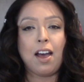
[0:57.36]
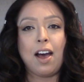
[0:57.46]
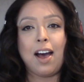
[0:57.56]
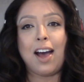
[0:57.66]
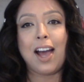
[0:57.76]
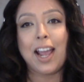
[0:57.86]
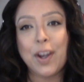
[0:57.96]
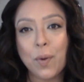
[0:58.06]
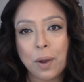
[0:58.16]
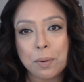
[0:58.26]
I know
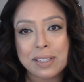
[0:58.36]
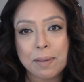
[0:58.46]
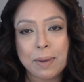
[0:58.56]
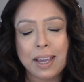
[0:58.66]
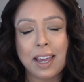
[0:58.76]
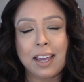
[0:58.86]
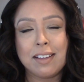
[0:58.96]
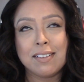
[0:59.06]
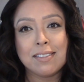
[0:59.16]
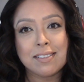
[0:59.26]
I was MIA
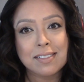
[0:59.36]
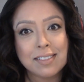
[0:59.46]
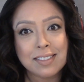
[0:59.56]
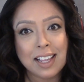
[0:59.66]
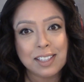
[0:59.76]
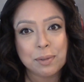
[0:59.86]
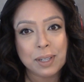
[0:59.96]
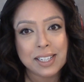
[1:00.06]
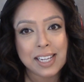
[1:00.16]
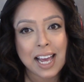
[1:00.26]
last
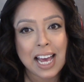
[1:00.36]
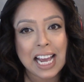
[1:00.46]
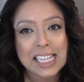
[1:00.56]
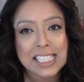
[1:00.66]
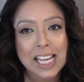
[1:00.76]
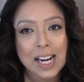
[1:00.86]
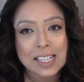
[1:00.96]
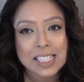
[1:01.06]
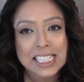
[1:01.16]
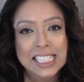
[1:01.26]
week. I'm
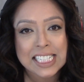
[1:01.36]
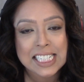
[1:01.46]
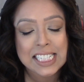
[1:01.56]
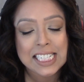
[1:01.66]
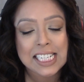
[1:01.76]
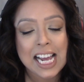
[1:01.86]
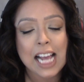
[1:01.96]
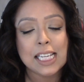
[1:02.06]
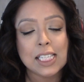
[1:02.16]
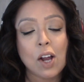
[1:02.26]
sorry,
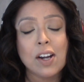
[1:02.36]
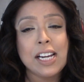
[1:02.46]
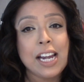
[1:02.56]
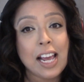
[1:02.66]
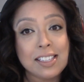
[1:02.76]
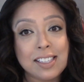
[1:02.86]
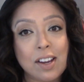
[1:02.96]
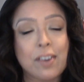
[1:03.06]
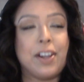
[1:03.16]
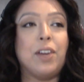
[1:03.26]
not
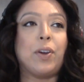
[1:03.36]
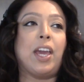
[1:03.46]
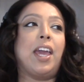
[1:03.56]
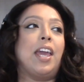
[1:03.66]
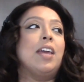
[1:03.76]
sorry, okay?